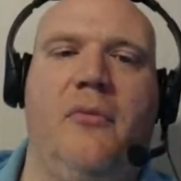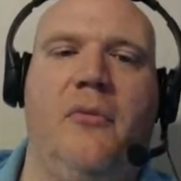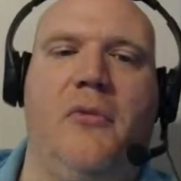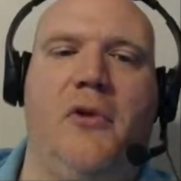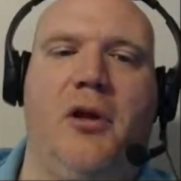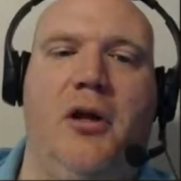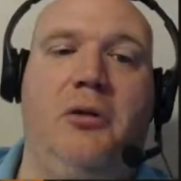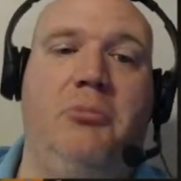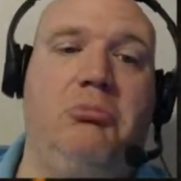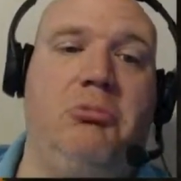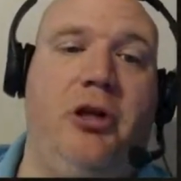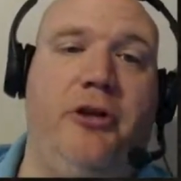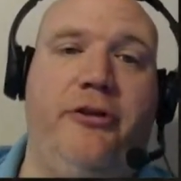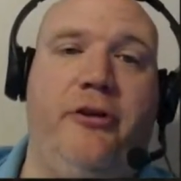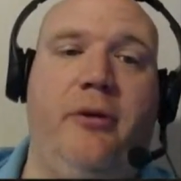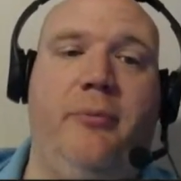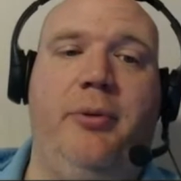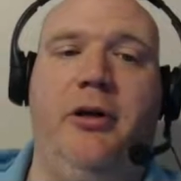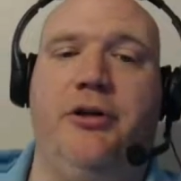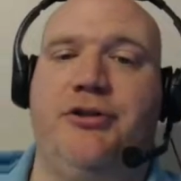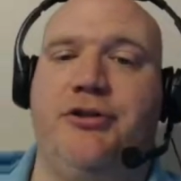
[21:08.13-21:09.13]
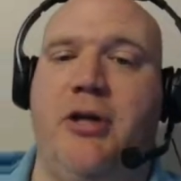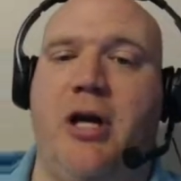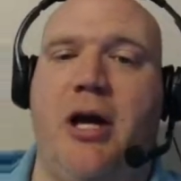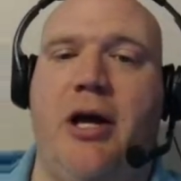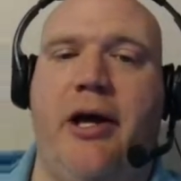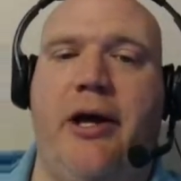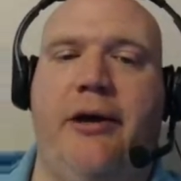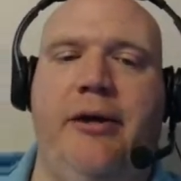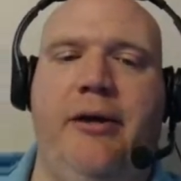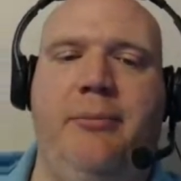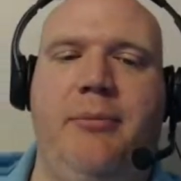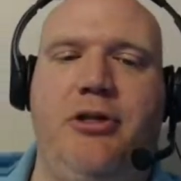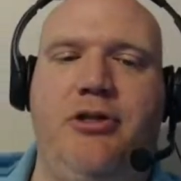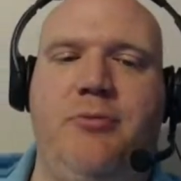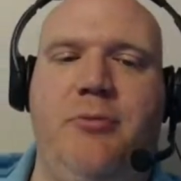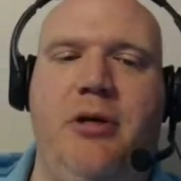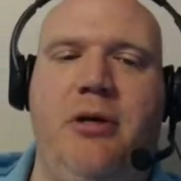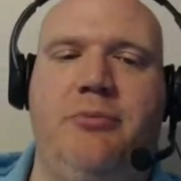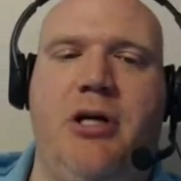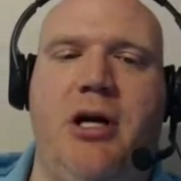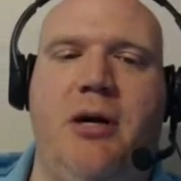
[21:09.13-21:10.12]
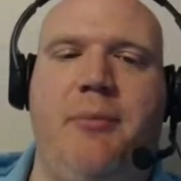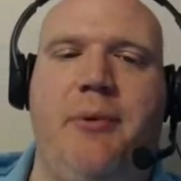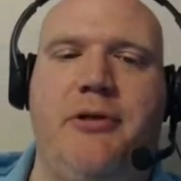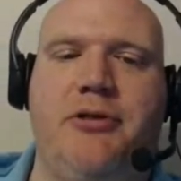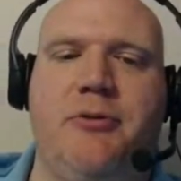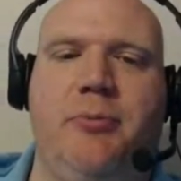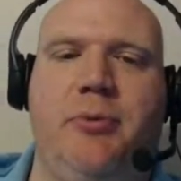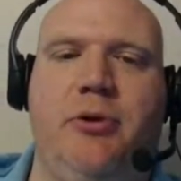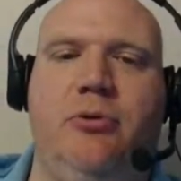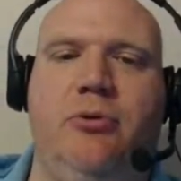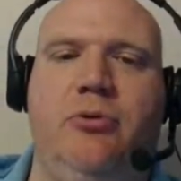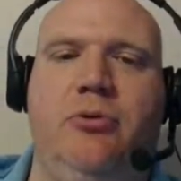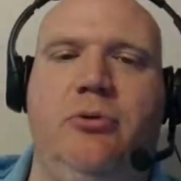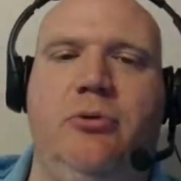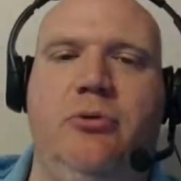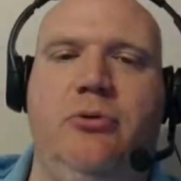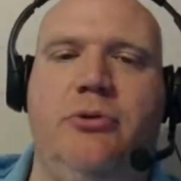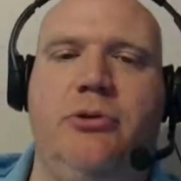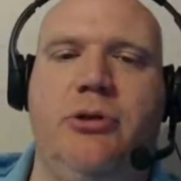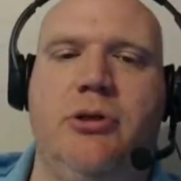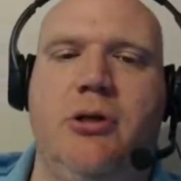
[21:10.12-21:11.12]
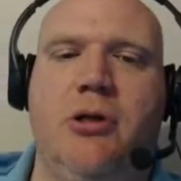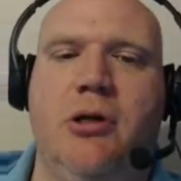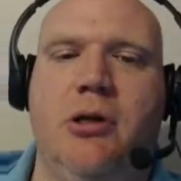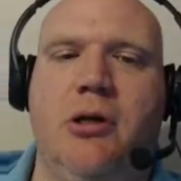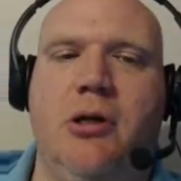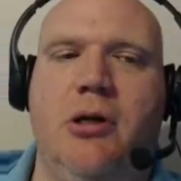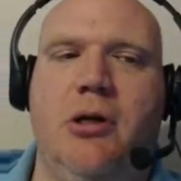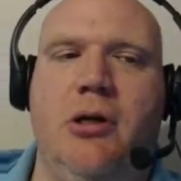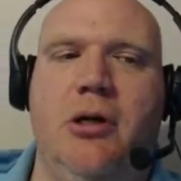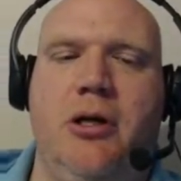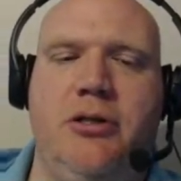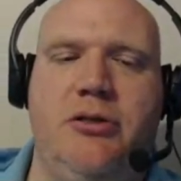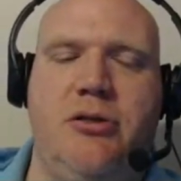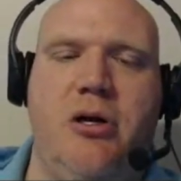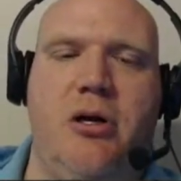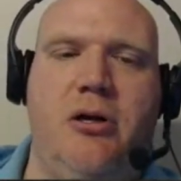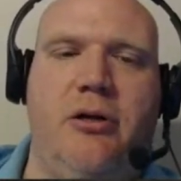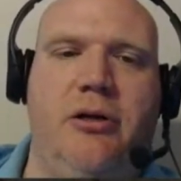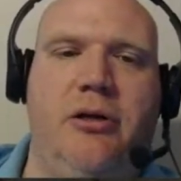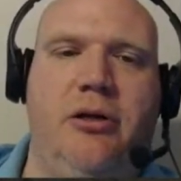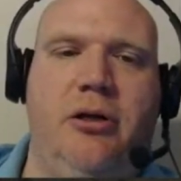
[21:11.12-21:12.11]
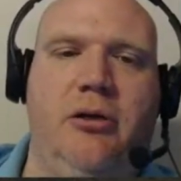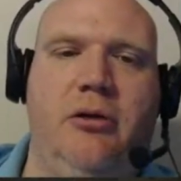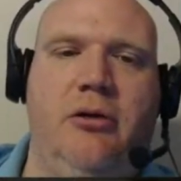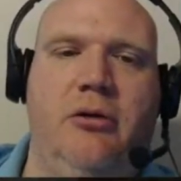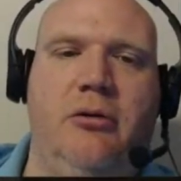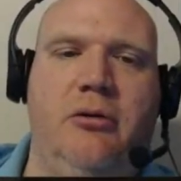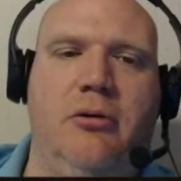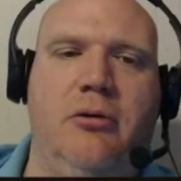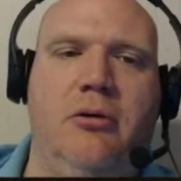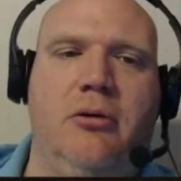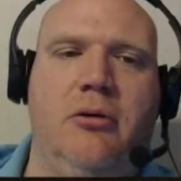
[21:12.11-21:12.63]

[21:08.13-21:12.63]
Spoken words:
And nothing up here. So he must be up top, I suppose. He's not in here.